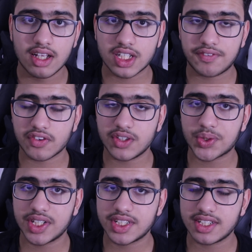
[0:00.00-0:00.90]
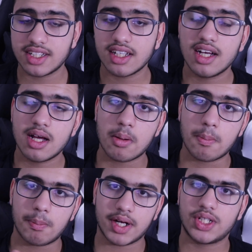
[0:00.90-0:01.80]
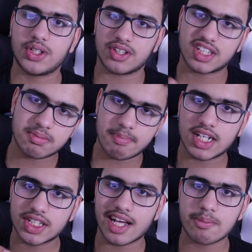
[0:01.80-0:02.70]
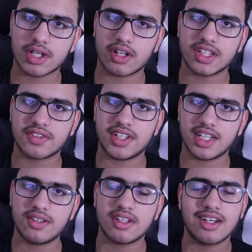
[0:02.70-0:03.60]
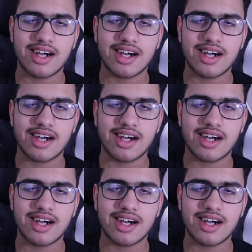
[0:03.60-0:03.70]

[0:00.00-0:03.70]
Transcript: So if you're interested, make sure to smash the like button on this video.